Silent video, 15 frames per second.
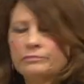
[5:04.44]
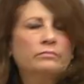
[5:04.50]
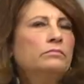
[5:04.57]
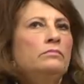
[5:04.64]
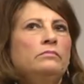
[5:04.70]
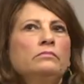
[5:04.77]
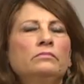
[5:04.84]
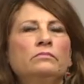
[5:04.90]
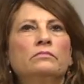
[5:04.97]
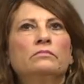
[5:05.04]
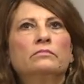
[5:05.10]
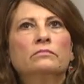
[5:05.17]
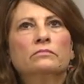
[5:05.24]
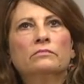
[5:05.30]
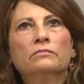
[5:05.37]

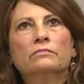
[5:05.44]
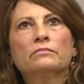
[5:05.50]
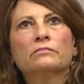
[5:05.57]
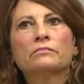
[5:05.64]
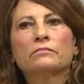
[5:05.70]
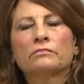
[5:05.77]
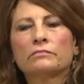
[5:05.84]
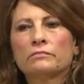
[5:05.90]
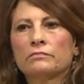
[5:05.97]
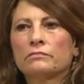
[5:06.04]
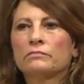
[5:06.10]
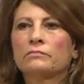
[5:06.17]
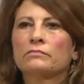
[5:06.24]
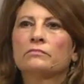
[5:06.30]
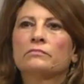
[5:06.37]

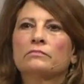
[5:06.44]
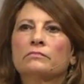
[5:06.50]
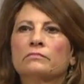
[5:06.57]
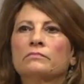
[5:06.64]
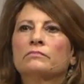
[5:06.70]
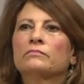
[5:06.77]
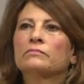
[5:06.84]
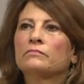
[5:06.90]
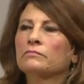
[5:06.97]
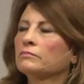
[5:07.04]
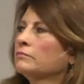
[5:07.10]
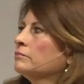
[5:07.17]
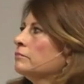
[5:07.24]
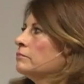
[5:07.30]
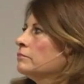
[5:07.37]

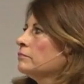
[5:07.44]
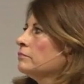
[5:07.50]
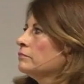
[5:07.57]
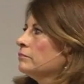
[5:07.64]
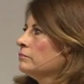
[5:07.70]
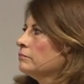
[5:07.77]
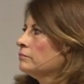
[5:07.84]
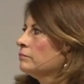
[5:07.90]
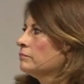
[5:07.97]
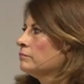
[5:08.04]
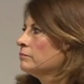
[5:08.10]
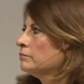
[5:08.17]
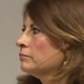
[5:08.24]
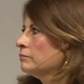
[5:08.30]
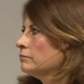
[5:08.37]

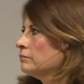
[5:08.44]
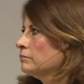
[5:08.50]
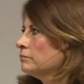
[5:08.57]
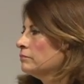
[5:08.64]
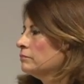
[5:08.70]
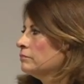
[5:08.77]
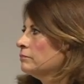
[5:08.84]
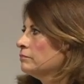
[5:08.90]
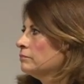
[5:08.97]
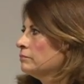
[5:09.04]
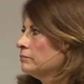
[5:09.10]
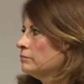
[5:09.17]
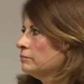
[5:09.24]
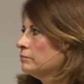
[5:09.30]
No words are spoken by the person on screen.